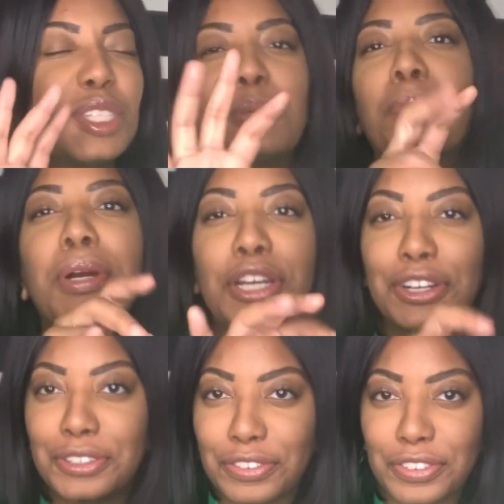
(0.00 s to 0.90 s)

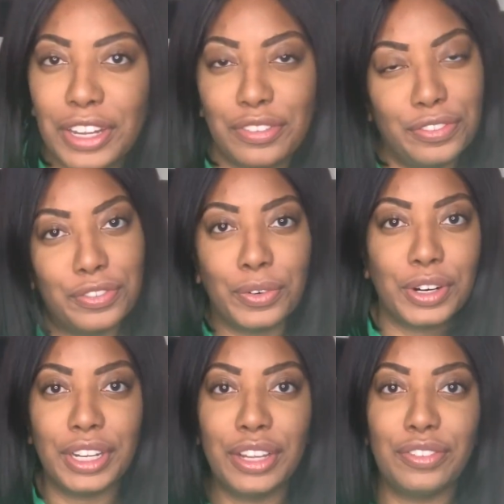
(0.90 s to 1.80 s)
sprinkle, if
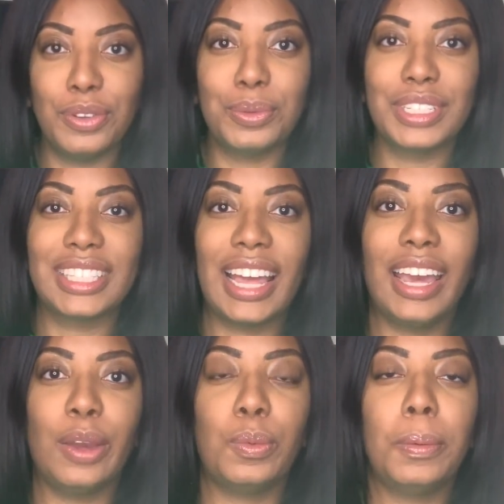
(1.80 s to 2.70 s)
you would
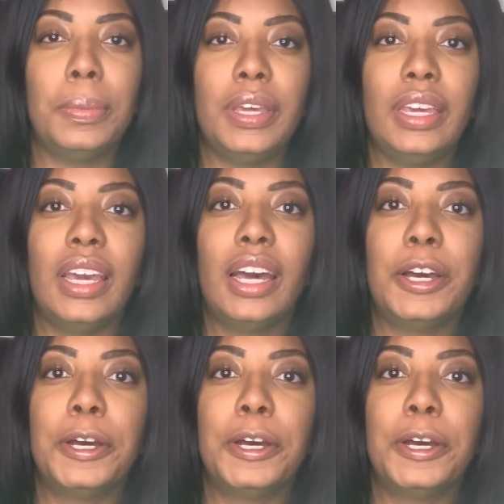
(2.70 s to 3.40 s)
say, would be